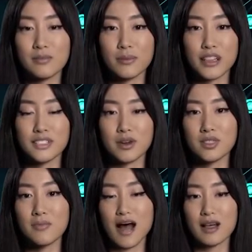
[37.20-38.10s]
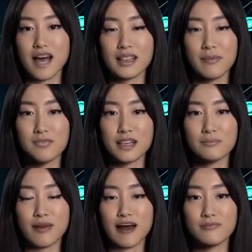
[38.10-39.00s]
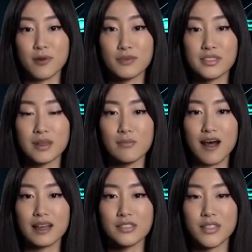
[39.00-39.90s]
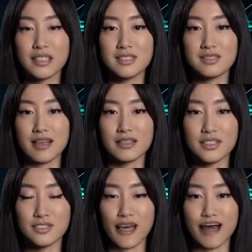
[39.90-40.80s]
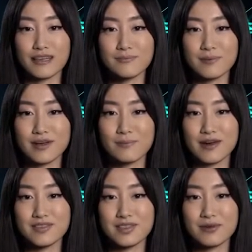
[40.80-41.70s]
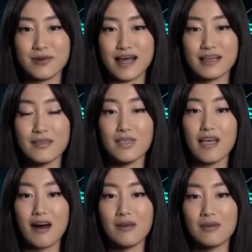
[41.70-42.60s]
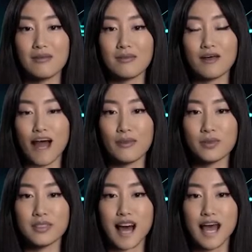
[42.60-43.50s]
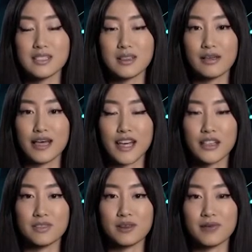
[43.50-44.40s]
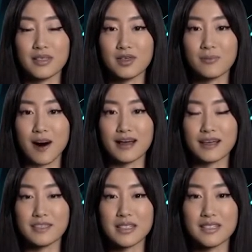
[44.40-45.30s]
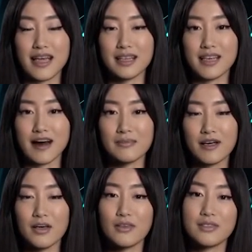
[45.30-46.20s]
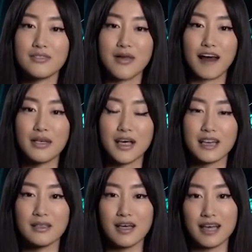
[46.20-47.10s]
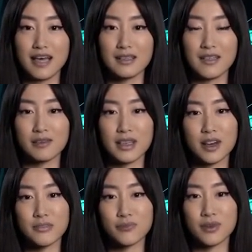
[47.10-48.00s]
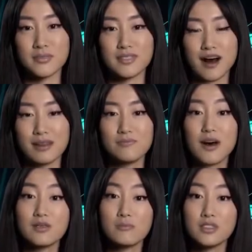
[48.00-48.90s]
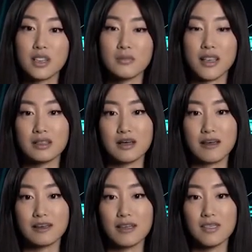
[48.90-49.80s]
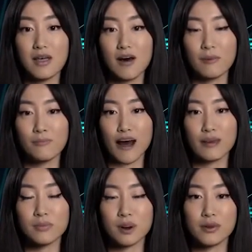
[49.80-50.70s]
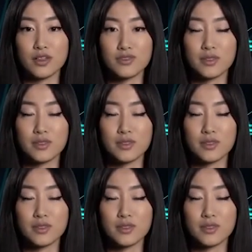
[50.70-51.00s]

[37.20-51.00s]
Research about NFT platforms and marketplaces and decide where you wish to create and sell. After that, connect the crypto wallet and set it up. Finally, begin building your first non-fungible token and list it on the platform of your